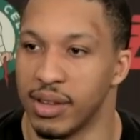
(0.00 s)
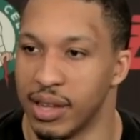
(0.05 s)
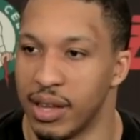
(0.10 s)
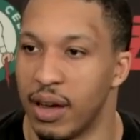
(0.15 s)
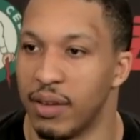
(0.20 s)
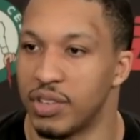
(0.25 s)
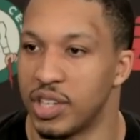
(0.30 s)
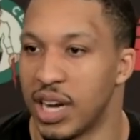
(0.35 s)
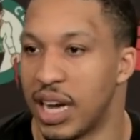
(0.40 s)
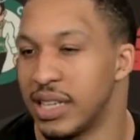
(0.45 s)

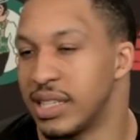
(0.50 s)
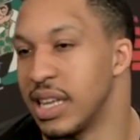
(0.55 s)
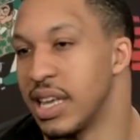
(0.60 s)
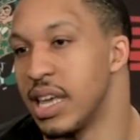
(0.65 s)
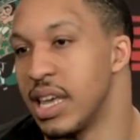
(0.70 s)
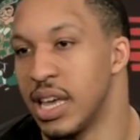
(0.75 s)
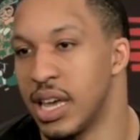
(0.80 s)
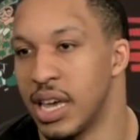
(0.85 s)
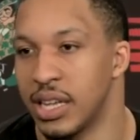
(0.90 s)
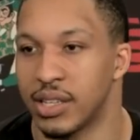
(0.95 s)
tough shots that
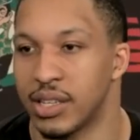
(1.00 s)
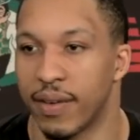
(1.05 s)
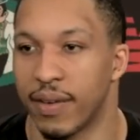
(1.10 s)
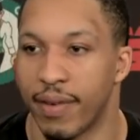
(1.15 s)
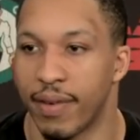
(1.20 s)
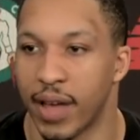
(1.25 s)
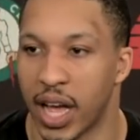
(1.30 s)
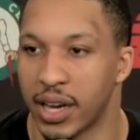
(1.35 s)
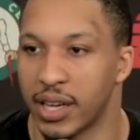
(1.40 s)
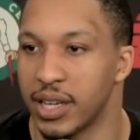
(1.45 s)
he hits
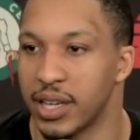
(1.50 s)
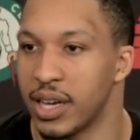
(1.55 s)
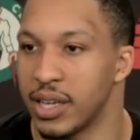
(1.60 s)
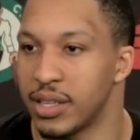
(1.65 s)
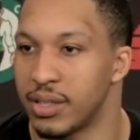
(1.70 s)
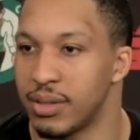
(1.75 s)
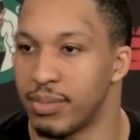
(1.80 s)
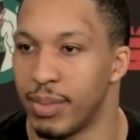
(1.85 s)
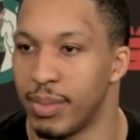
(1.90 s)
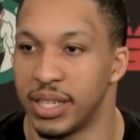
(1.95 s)
affect
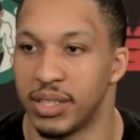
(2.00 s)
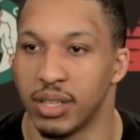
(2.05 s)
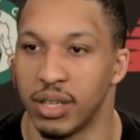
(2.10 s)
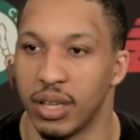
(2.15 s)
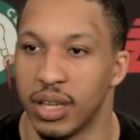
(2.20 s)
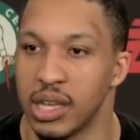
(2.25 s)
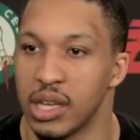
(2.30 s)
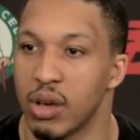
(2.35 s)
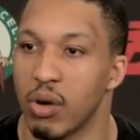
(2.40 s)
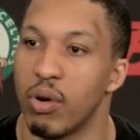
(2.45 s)
us
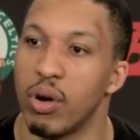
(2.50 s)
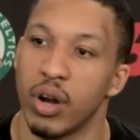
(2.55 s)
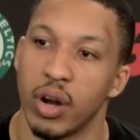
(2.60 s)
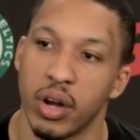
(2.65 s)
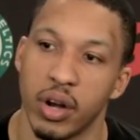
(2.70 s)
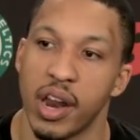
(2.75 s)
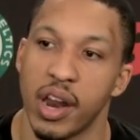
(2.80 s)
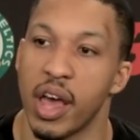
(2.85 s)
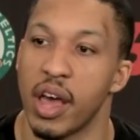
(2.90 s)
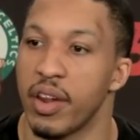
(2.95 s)
mentally going
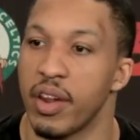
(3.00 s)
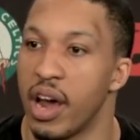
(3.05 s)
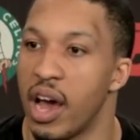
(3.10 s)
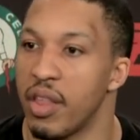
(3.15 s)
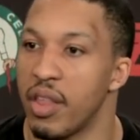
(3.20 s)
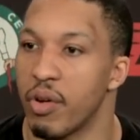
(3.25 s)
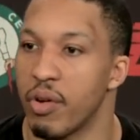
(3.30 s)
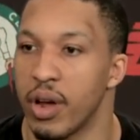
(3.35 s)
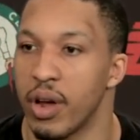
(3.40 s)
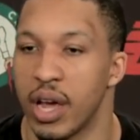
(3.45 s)
on the
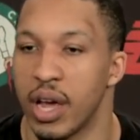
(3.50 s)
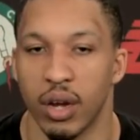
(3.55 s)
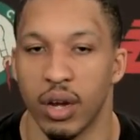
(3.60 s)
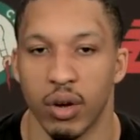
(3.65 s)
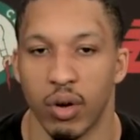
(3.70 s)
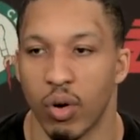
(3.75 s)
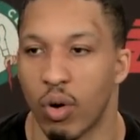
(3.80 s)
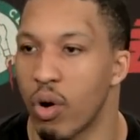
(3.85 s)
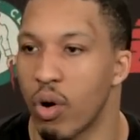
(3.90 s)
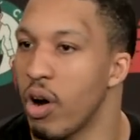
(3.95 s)
other
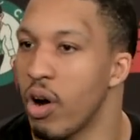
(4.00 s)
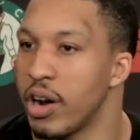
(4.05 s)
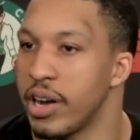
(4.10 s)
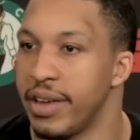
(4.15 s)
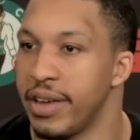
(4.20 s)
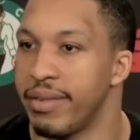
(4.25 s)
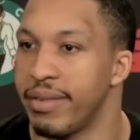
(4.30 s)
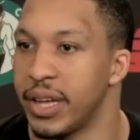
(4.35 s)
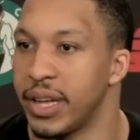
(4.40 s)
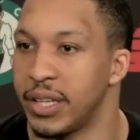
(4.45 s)
end or our
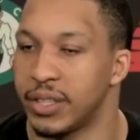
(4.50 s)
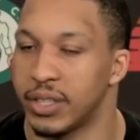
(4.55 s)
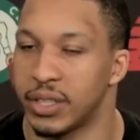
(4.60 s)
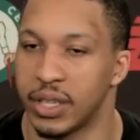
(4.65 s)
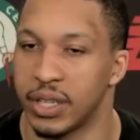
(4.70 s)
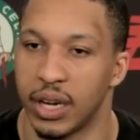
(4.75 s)
defense.